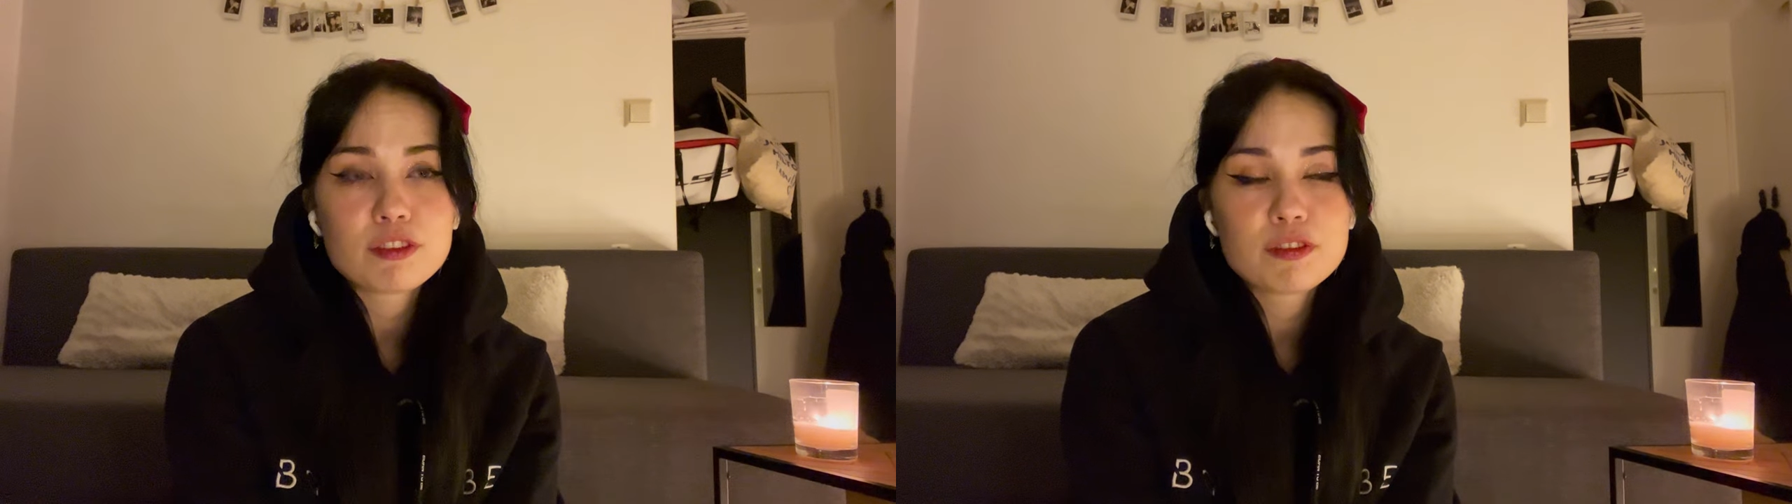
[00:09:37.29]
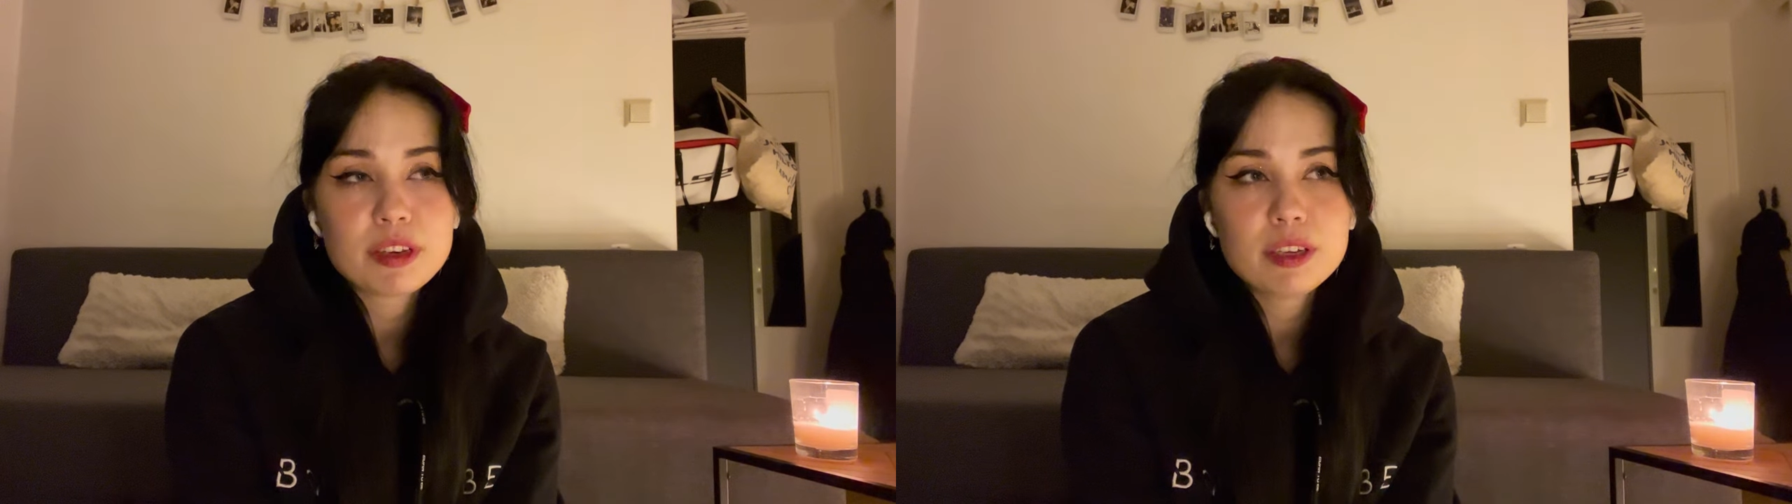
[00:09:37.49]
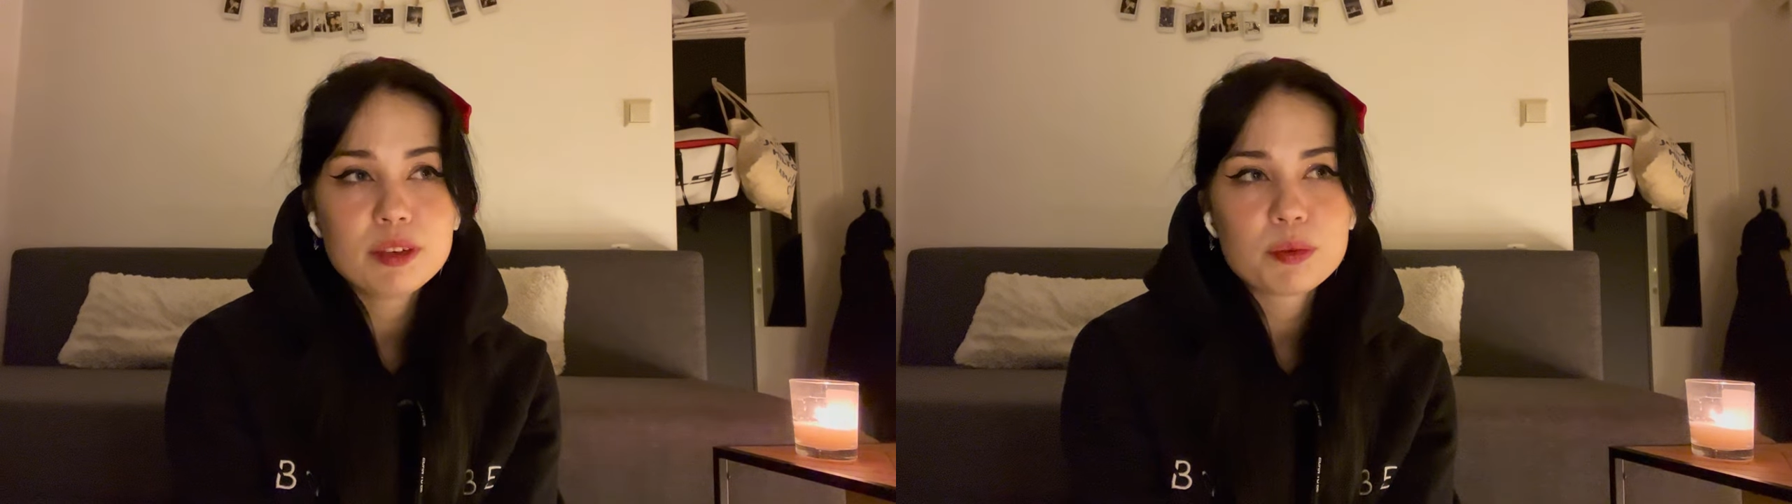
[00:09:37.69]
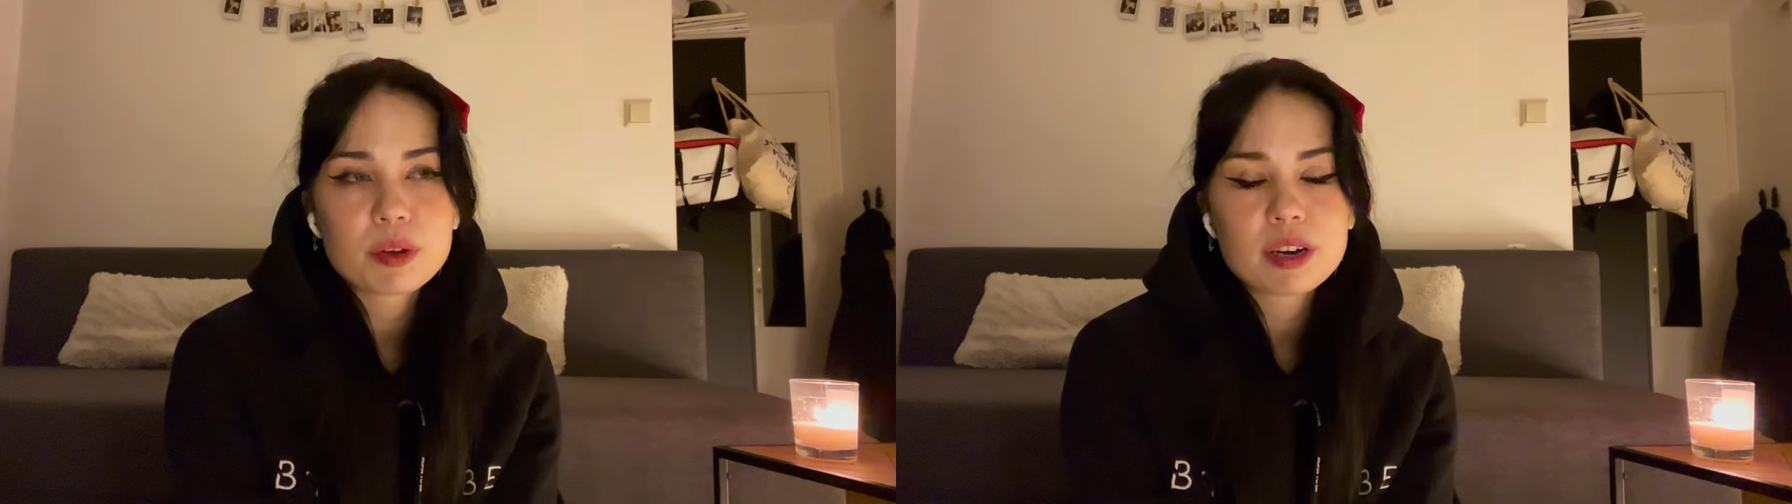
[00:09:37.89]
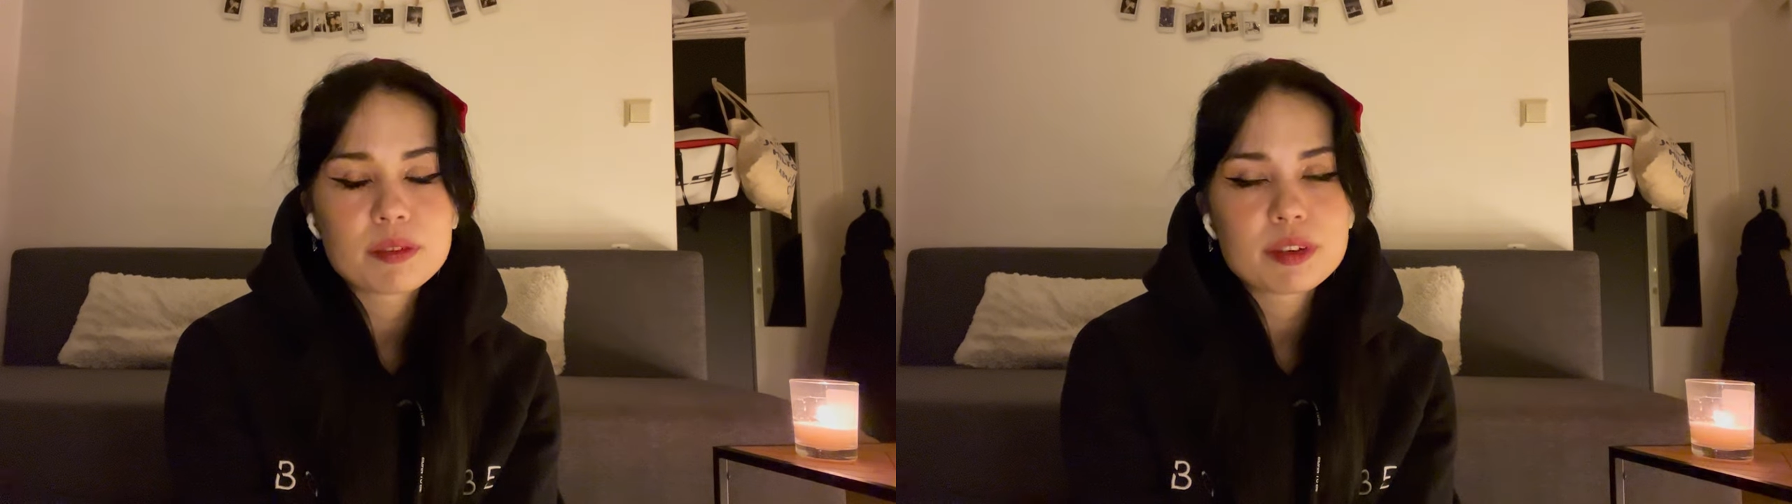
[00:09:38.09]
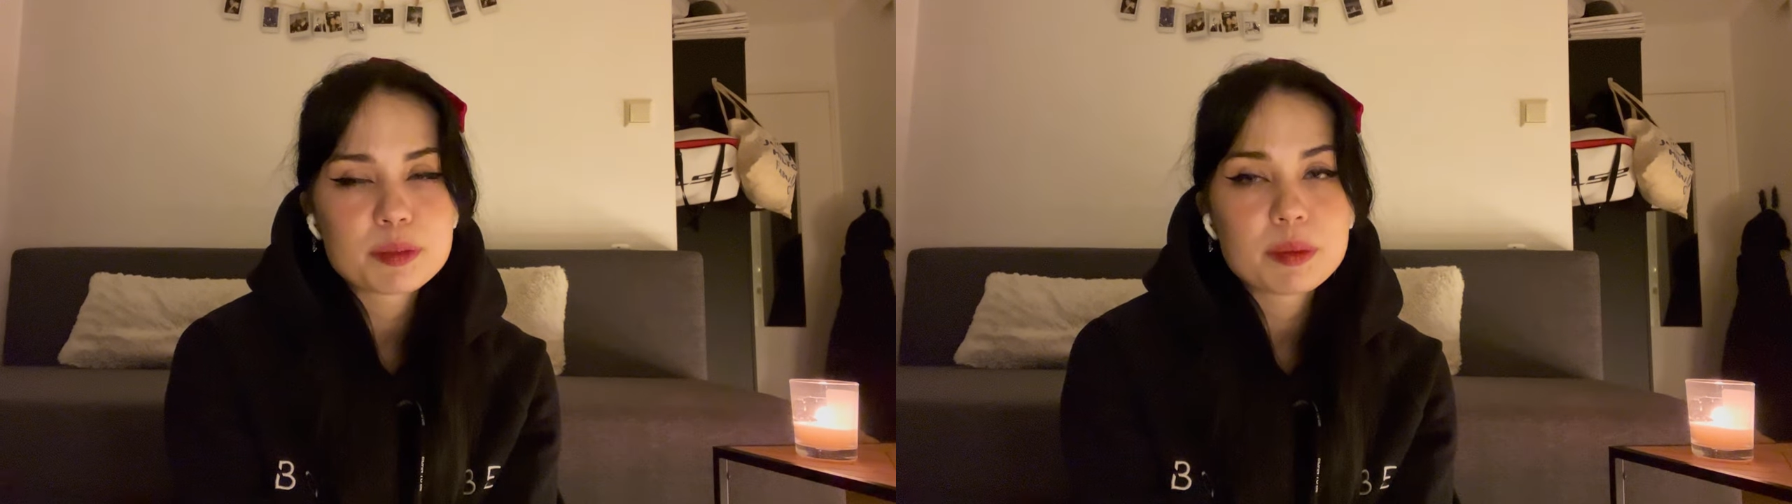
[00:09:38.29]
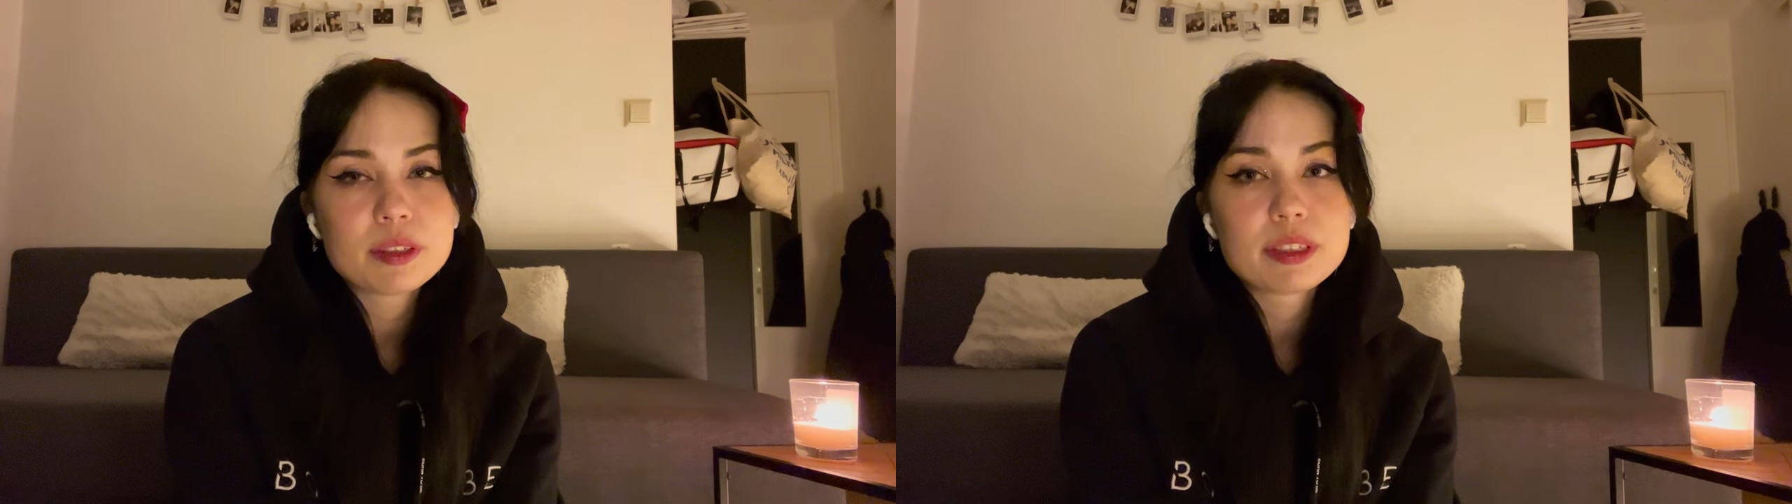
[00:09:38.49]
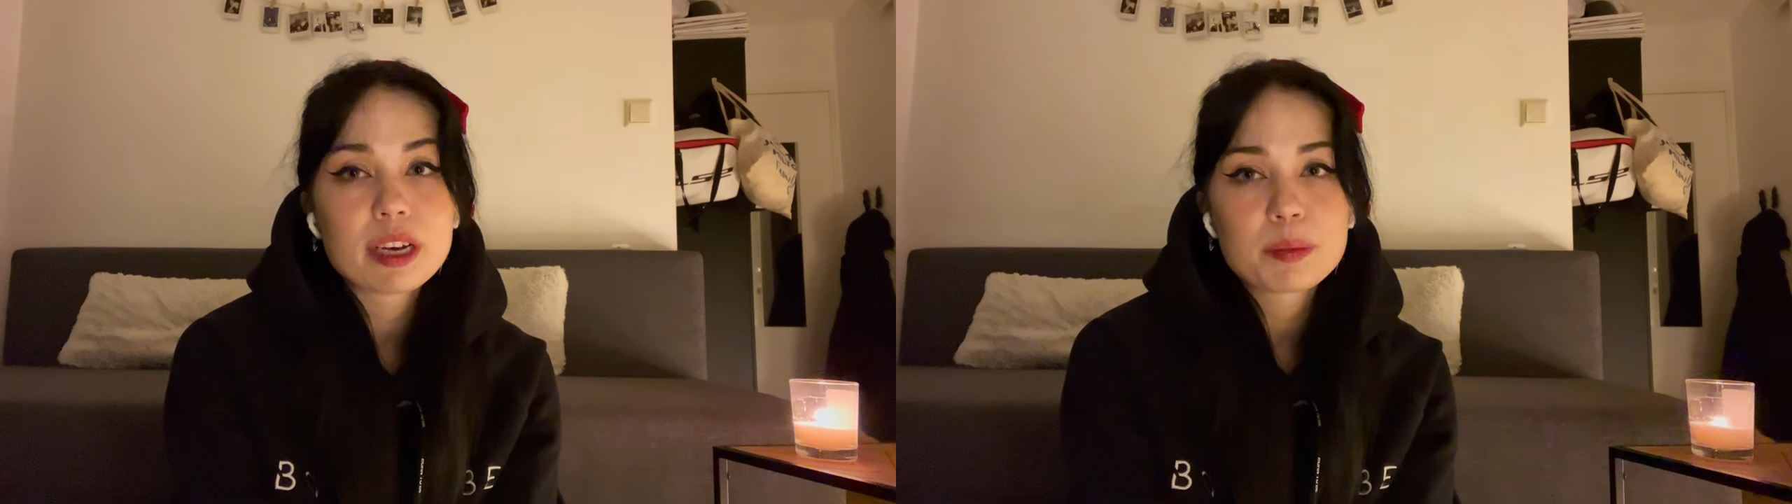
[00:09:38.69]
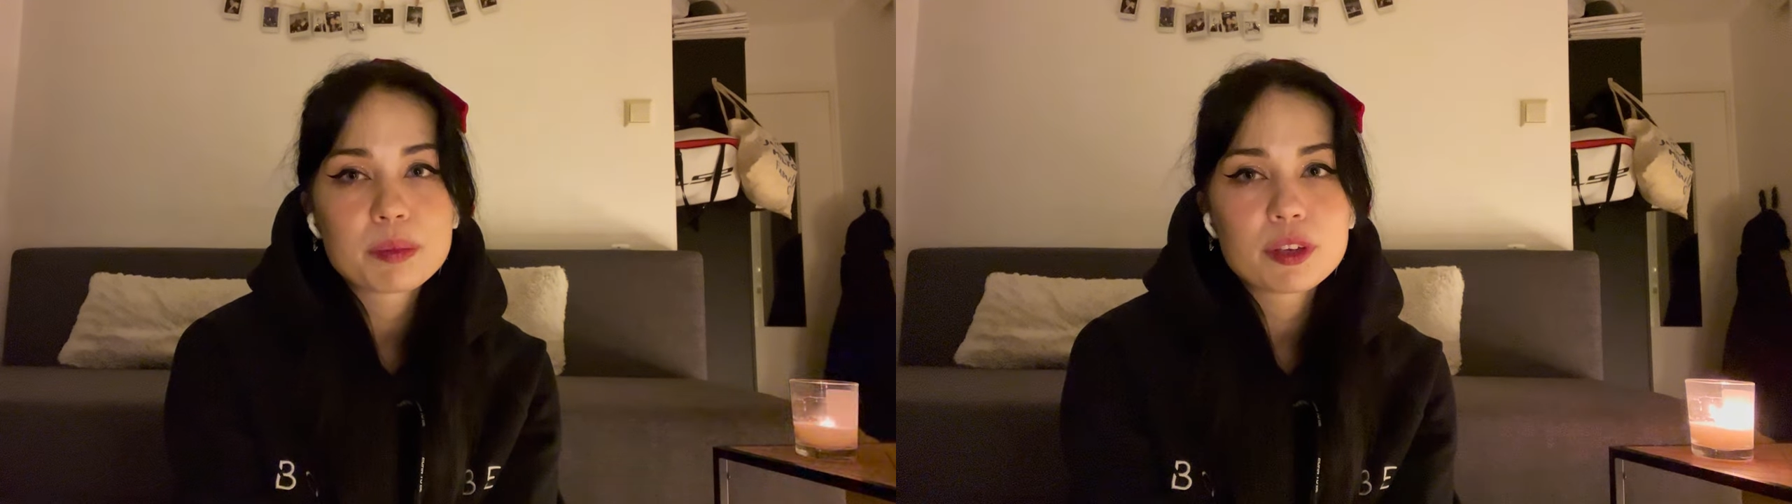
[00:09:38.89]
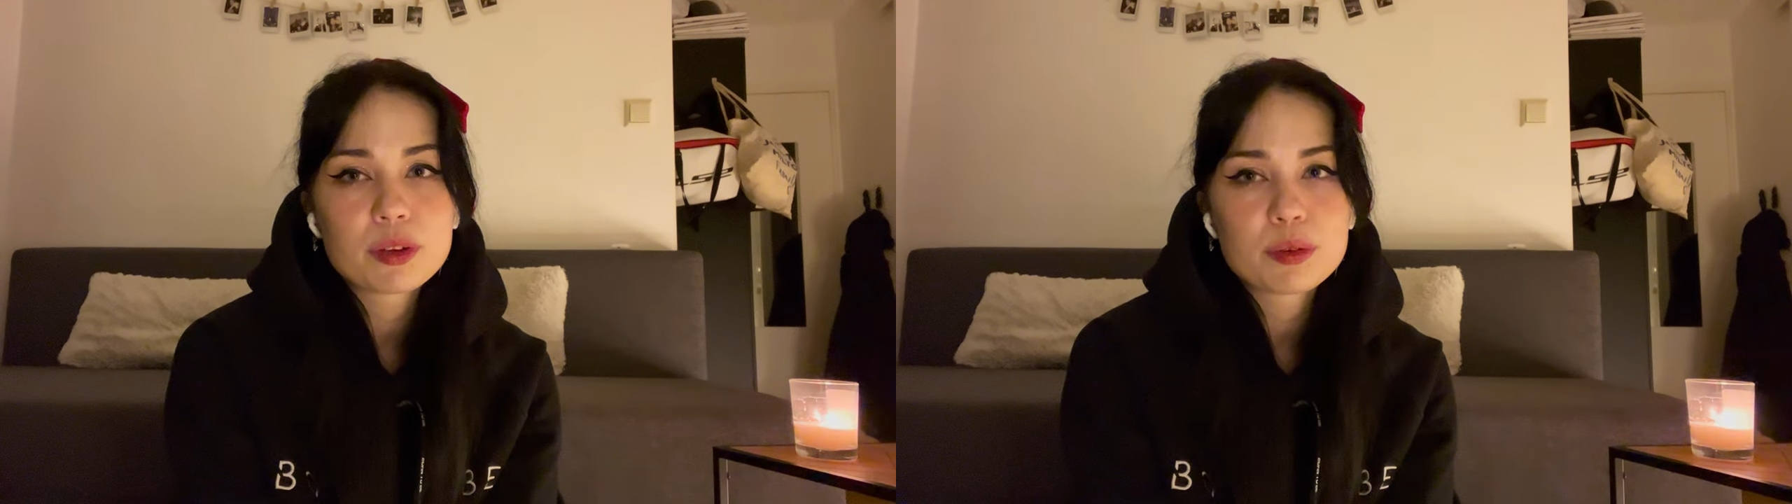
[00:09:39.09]
feel whatever is building up
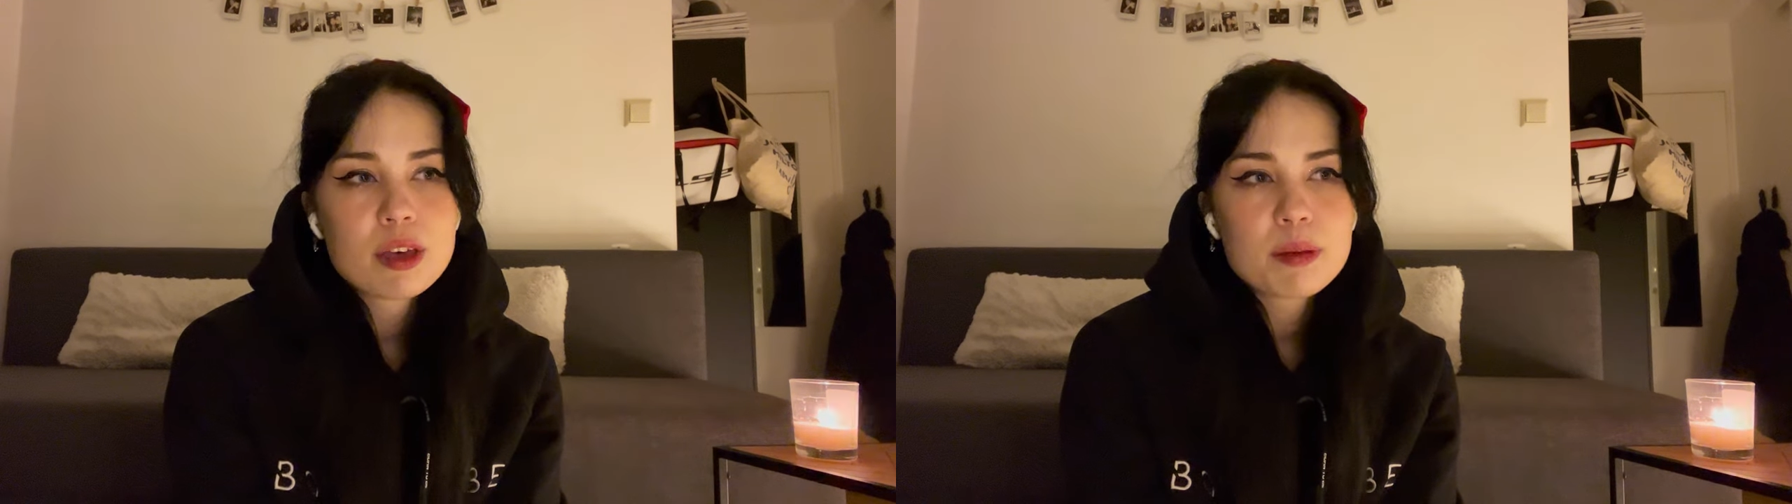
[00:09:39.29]
in you,